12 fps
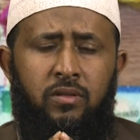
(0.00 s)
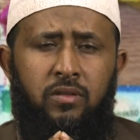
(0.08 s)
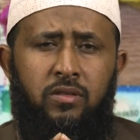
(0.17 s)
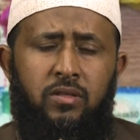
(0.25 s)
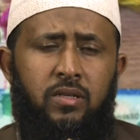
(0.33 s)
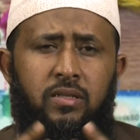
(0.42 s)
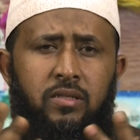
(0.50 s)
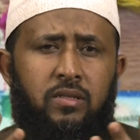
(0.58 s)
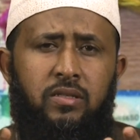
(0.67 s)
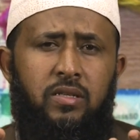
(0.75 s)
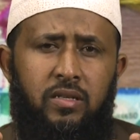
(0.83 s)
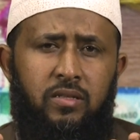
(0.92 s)

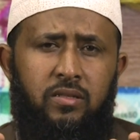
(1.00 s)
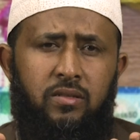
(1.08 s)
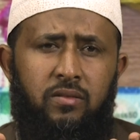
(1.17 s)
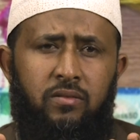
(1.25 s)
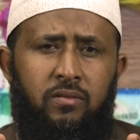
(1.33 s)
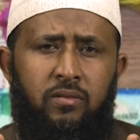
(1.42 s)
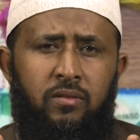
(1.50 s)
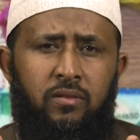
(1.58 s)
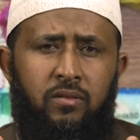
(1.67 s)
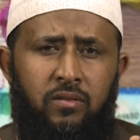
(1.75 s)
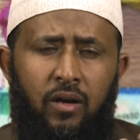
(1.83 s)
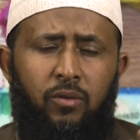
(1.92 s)

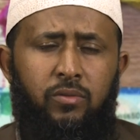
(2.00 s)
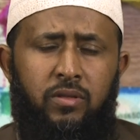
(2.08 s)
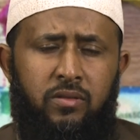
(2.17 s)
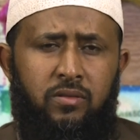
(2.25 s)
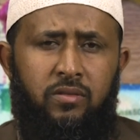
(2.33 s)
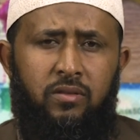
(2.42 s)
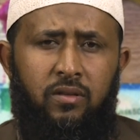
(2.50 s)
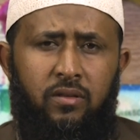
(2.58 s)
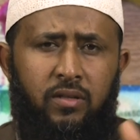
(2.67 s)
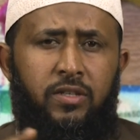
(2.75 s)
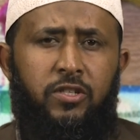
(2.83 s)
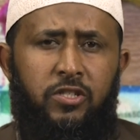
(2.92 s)
66,000
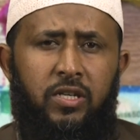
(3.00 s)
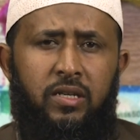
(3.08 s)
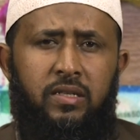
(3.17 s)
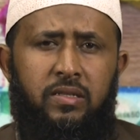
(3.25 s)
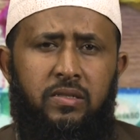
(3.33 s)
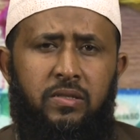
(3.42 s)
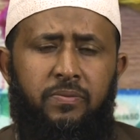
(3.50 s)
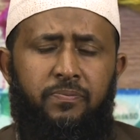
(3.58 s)
Kenya shillings.